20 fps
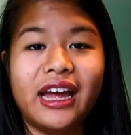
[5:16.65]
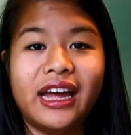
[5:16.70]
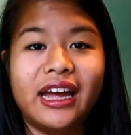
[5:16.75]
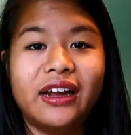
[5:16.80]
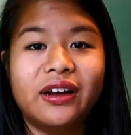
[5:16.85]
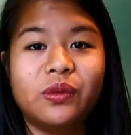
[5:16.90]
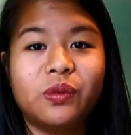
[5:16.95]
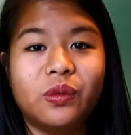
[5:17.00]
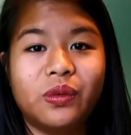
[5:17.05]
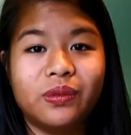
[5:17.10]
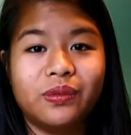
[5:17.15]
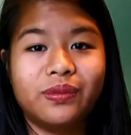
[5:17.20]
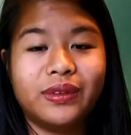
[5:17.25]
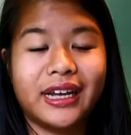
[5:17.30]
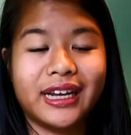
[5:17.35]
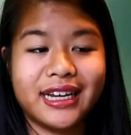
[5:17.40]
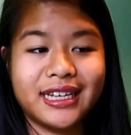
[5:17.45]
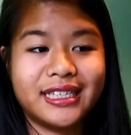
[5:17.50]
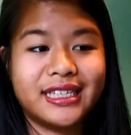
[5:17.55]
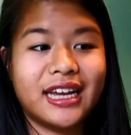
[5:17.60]
And
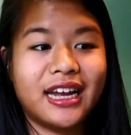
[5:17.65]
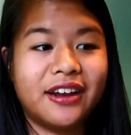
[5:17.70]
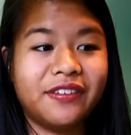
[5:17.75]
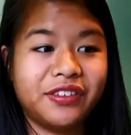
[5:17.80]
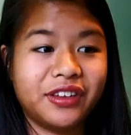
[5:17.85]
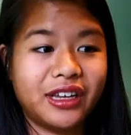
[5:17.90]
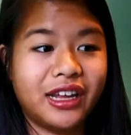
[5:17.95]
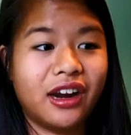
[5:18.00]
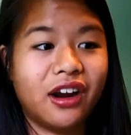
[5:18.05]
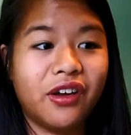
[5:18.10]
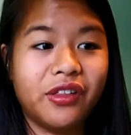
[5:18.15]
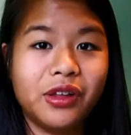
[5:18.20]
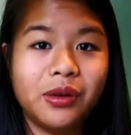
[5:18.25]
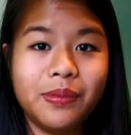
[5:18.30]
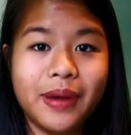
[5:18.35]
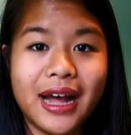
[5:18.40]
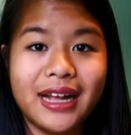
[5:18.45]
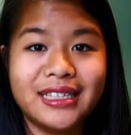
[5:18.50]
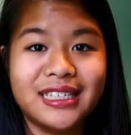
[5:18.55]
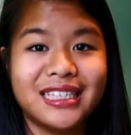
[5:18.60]
like I said, if you get on their
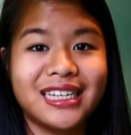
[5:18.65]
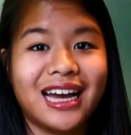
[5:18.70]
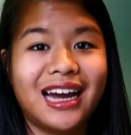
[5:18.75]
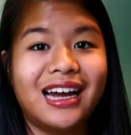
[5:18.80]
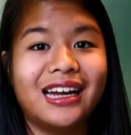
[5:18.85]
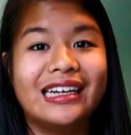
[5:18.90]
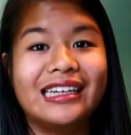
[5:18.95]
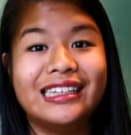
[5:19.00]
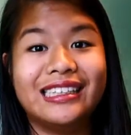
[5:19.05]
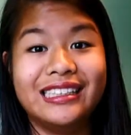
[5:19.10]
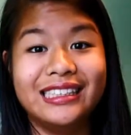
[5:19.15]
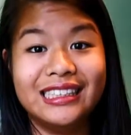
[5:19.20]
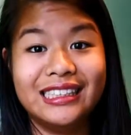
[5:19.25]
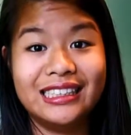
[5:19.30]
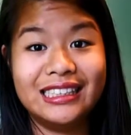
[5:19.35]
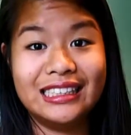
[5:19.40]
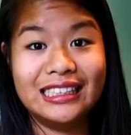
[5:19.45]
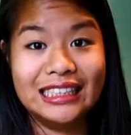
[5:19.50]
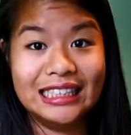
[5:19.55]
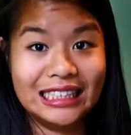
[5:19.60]
bad side, it's
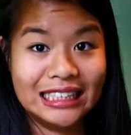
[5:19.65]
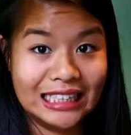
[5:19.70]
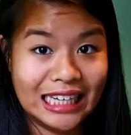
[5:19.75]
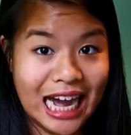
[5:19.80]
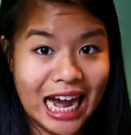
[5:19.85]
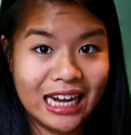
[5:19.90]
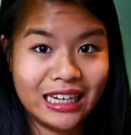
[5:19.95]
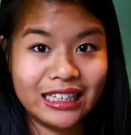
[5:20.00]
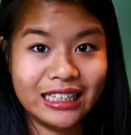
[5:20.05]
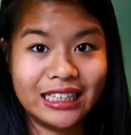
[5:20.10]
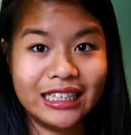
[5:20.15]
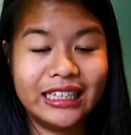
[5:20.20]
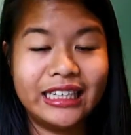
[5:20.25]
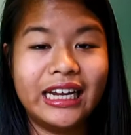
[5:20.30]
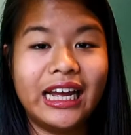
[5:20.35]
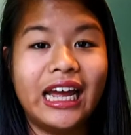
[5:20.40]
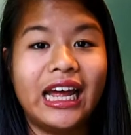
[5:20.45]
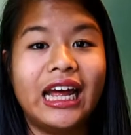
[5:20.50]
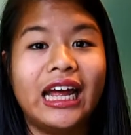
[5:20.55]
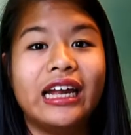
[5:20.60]
not good.
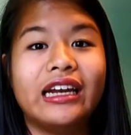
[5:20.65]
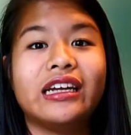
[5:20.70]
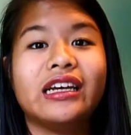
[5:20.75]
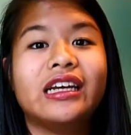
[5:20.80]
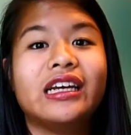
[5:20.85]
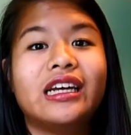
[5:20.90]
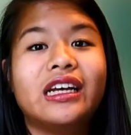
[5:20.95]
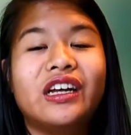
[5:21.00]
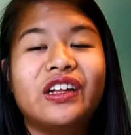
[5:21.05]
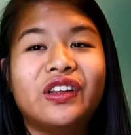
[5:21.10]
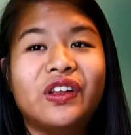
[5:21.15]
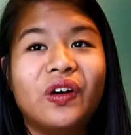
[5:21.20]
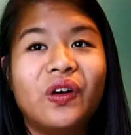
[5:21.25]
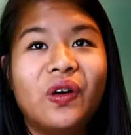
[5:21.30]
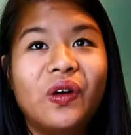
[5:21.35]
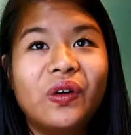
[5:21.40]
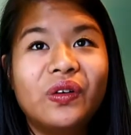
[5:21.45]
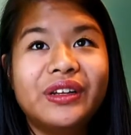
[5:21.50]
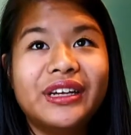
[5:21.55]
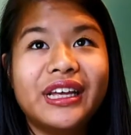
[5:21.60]
And the
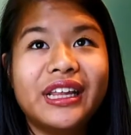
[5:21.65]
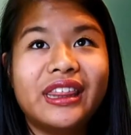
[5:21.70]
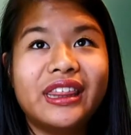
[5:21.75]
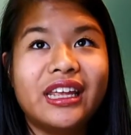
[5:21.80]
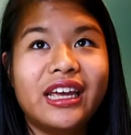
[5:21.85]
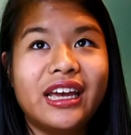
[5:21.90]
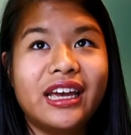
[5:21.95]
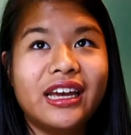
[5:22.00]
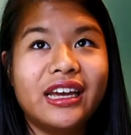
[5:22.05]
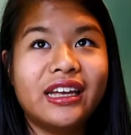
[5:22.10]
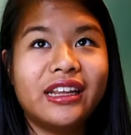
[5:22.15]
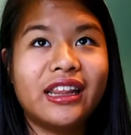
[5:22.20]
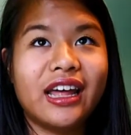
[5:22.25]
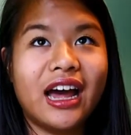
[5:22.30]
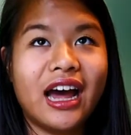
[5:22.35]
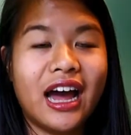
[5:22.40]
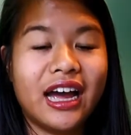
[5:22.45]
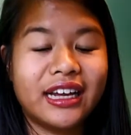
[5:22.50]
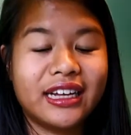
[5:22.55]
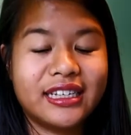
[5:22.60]
only thing
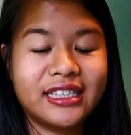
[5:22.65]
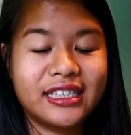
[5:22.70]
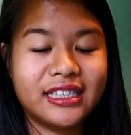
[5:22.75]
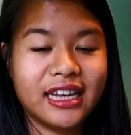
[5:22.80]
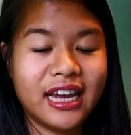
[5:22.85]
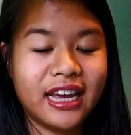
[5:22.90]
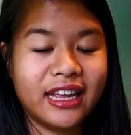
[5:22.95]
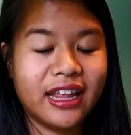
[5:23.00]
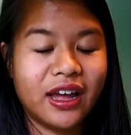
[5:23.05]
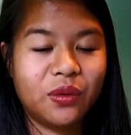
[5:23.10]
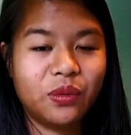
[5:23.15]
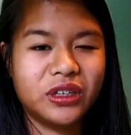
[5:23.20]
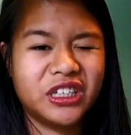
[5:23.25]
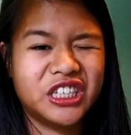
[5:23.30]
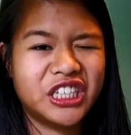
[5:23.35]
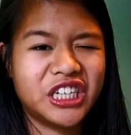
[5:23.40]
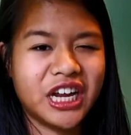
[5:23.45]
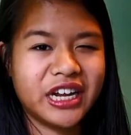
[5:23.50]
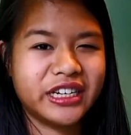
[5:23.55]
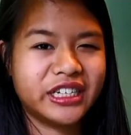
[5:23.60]
that I could say that would
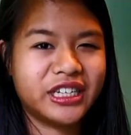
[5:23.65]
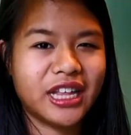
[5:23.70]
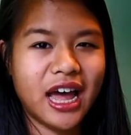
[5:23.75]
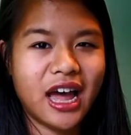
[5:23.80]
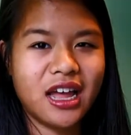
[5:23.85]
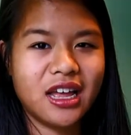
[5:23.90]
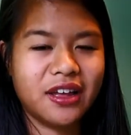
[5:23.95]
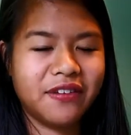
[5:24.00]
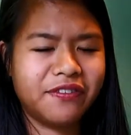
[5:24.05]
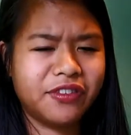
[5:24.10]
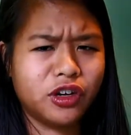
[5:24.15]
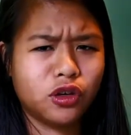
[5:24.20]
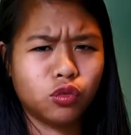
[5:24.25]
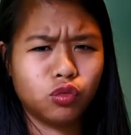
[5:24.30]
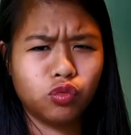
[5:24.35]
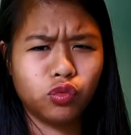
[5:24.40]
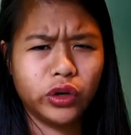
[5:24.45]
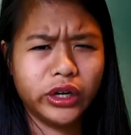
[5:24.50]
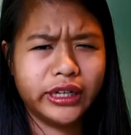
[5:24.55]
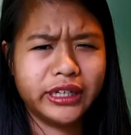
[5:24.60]
change that, if you're
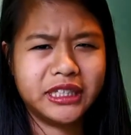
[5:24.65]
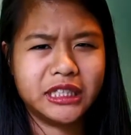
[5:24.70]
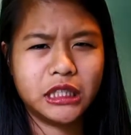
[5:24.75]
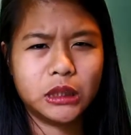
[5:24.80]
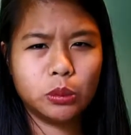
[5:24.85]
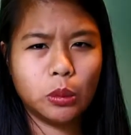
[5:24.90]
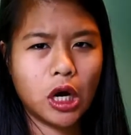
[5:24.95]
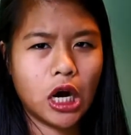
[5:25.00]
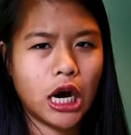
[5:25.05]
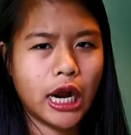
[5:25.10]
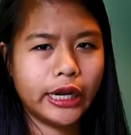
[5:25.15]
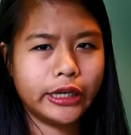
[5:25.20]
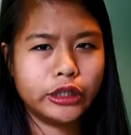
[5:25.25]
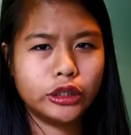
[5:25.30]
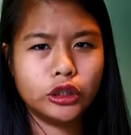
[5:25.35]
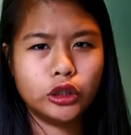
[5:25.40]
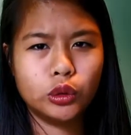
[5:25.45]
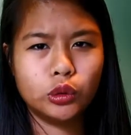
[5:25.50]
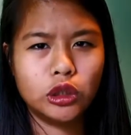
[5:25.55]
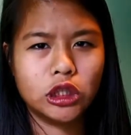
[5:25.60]
really smart and you
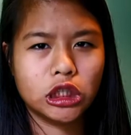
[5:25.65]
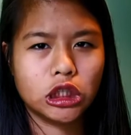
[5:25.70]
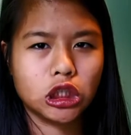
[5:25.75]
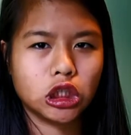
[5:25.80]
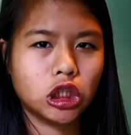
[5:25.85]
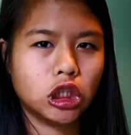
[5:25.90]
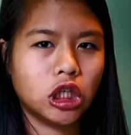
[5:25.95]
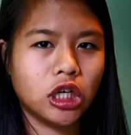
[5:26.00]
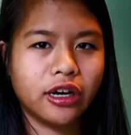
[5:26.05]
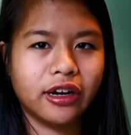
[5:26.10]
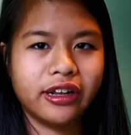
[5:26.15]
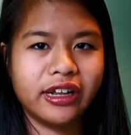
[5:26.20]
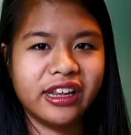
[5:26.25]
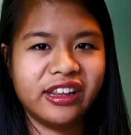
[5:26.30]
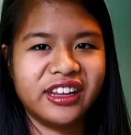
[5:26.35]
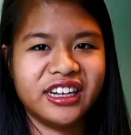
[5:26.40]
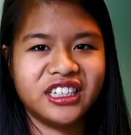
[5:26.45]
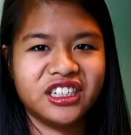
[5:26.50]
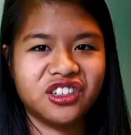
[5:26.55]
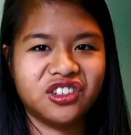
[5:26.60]
do just good and
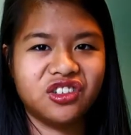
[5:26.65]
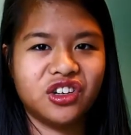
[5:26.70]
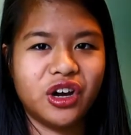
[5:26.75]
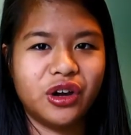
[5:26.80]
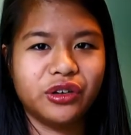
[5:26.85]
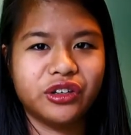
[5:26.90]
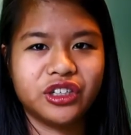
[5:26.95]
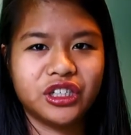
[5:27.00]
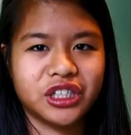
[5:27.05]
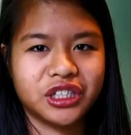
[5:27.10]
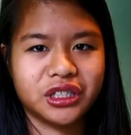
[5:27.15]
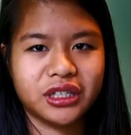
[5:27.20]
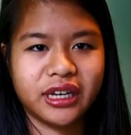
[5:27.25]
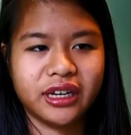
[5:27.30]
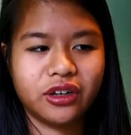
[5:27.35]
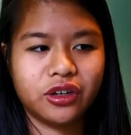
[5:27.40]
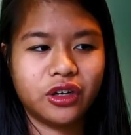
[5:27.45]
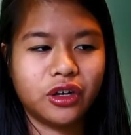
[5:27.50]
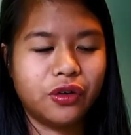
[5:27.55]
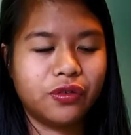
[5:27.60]
they just know you're just
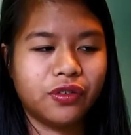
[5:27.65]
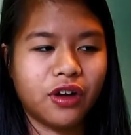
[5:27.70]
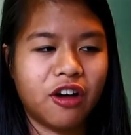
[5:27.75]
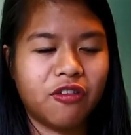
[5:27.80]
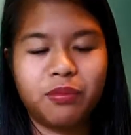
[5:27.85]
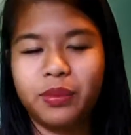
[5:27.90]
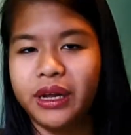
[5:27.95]
like goofing off.